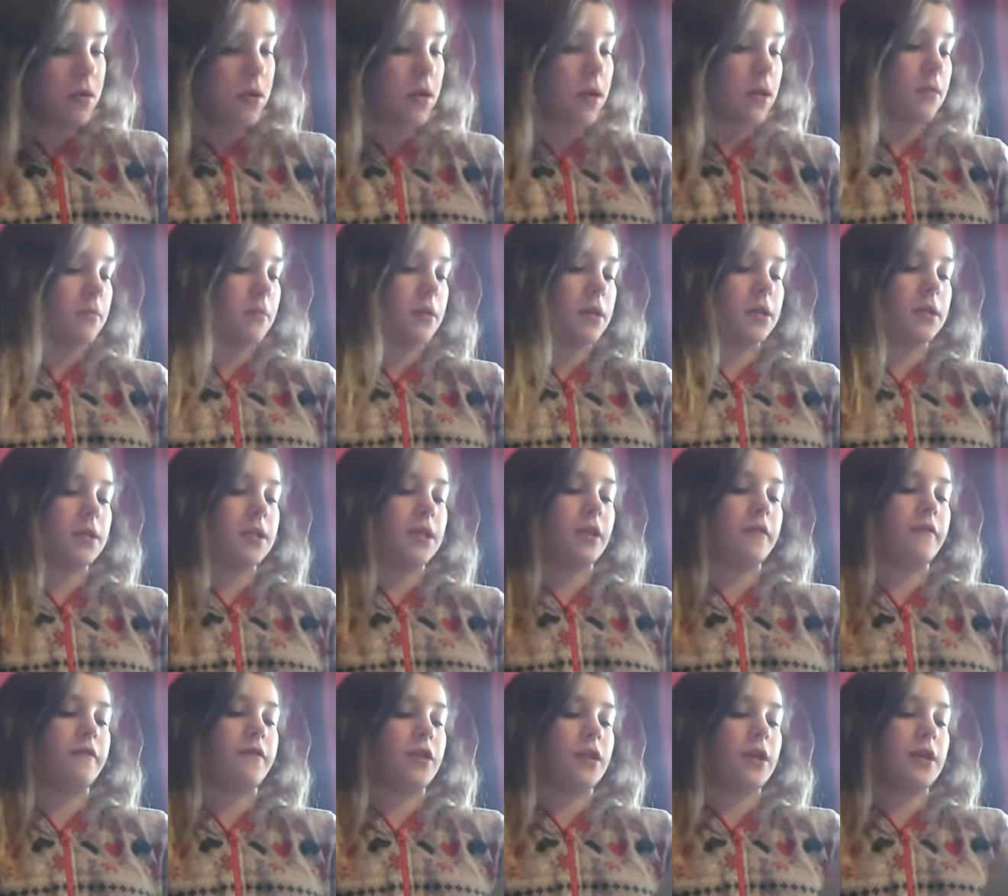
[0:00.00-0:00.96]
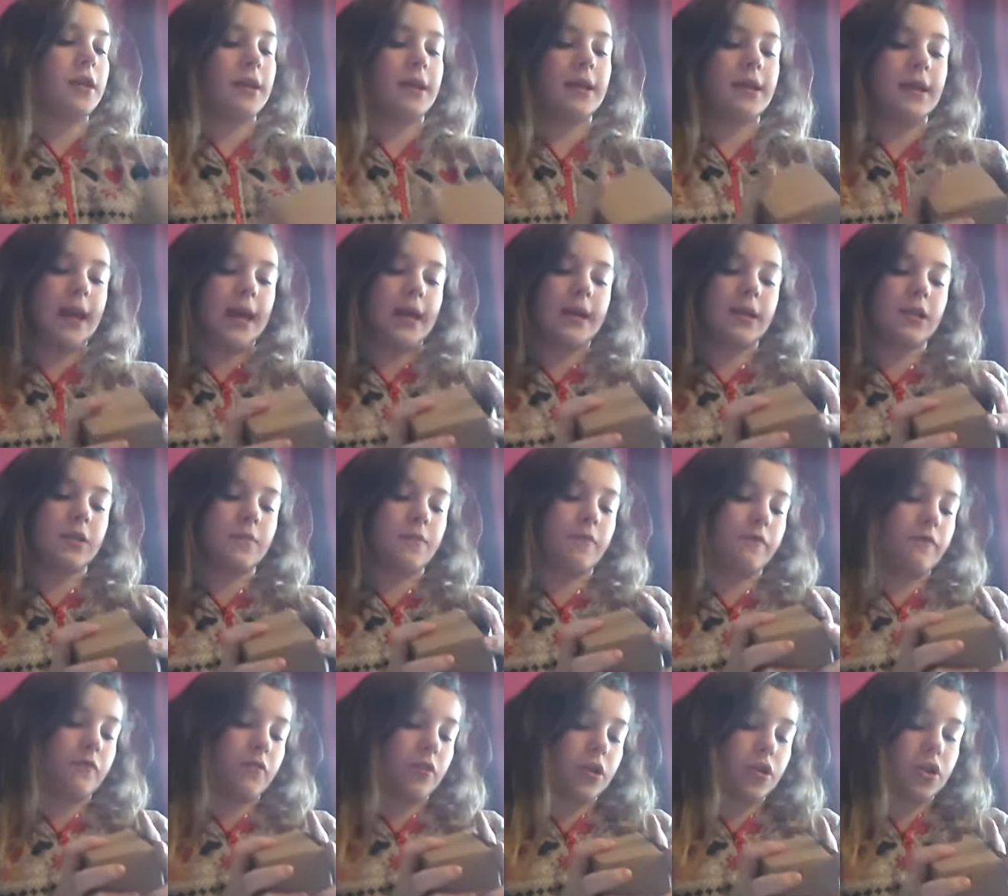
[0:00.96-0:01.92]
I'm gonna see if you can guess
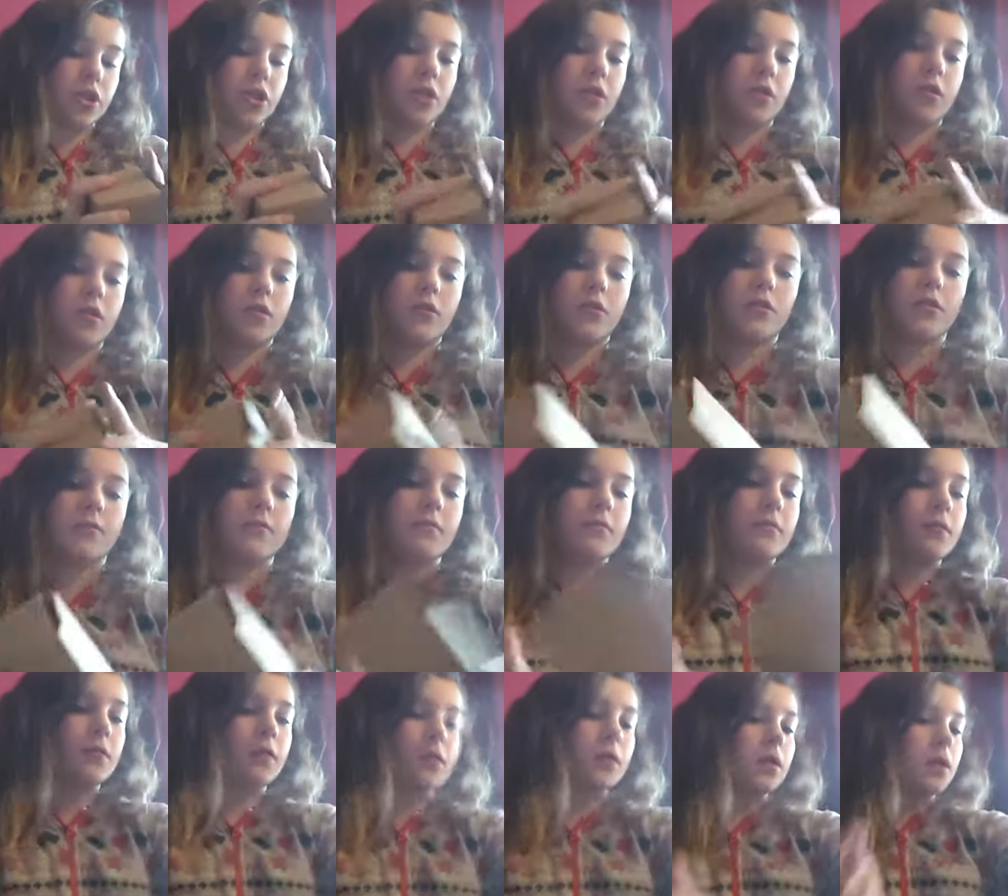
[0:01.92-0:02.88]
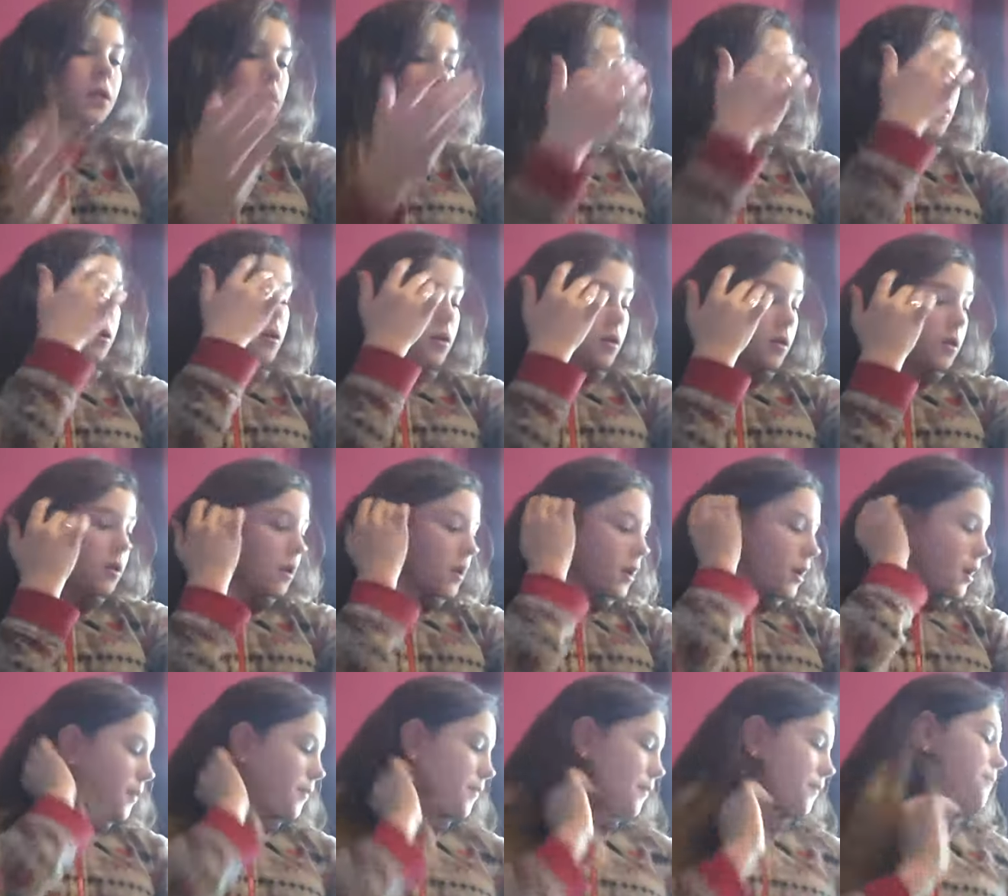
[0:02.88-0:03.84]
before I show you
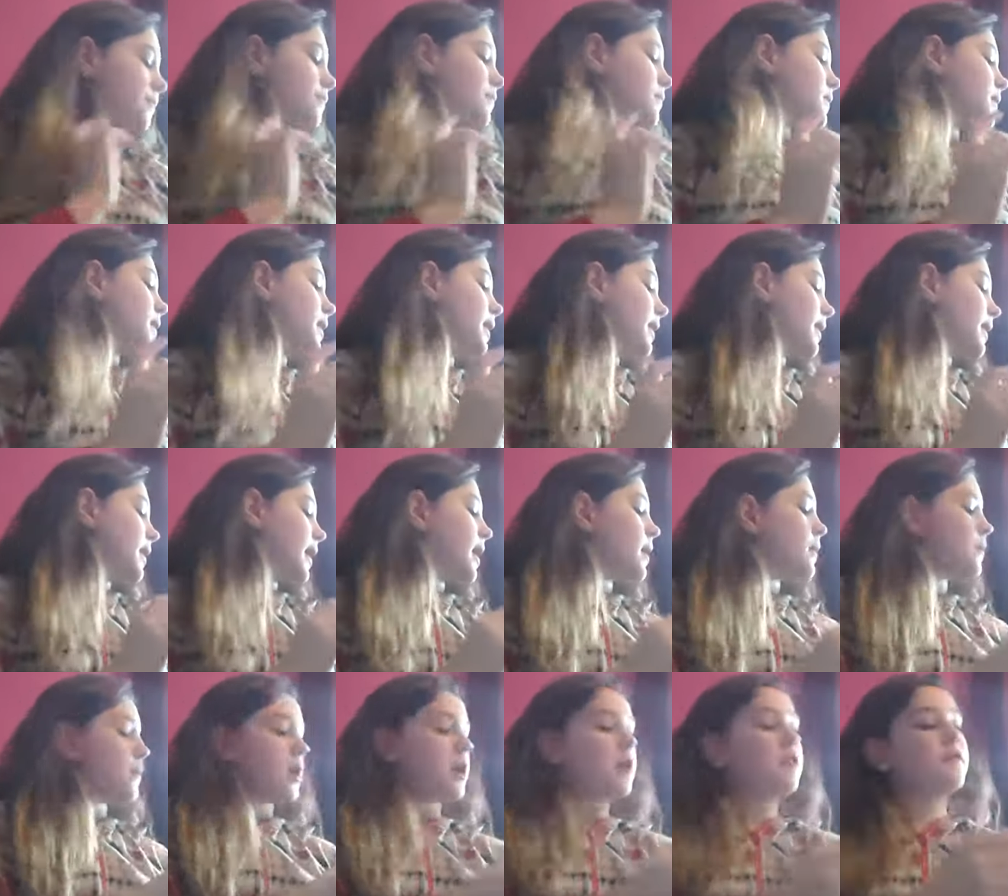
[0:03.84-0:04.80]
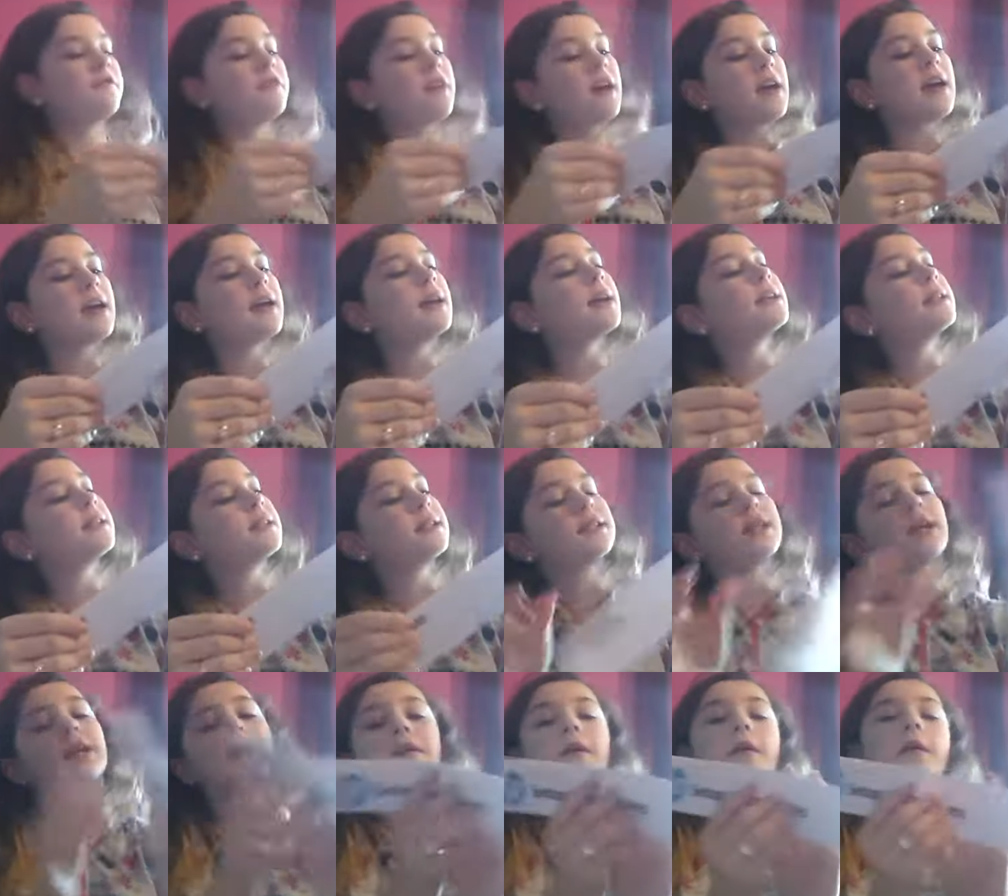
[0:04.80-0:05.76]
them. It came with
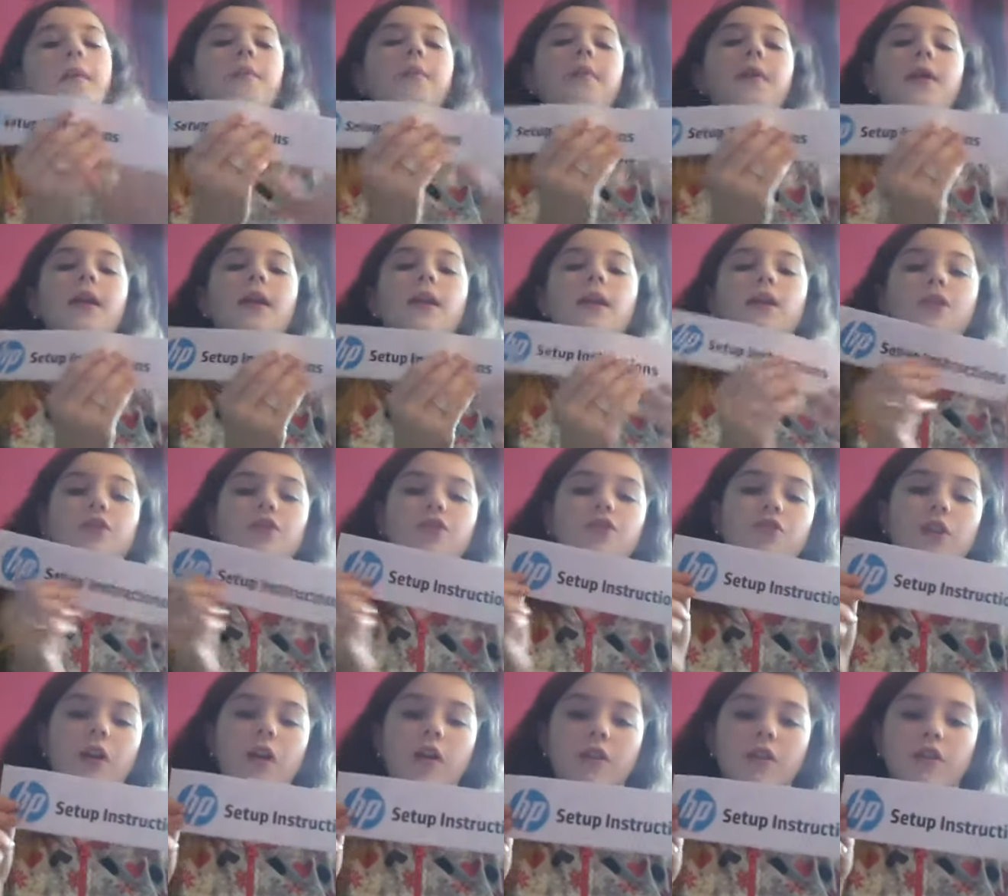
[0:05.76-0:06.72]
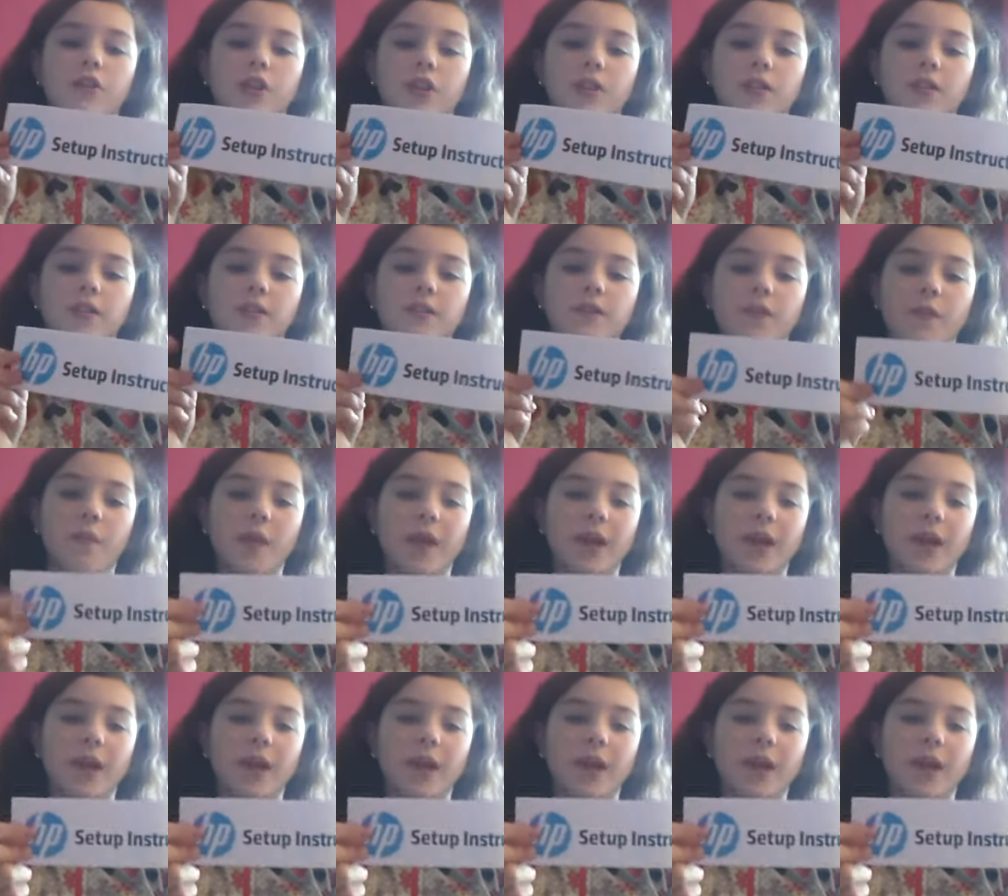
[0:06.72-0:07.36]
setup instructions from